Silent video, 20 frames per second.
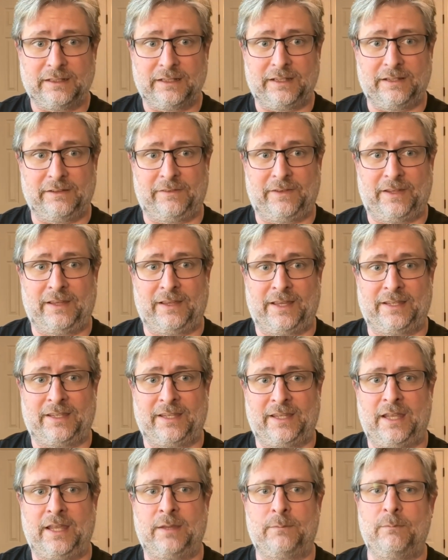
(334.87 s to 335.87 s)

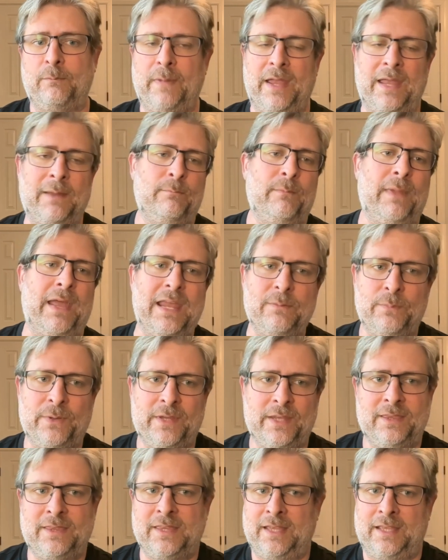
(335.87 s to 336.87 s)
It may
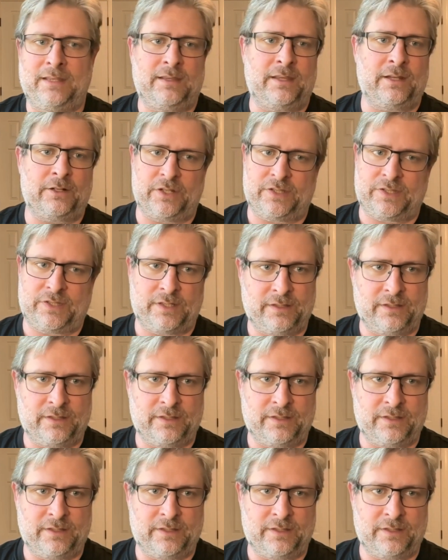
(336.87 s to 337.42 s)
be that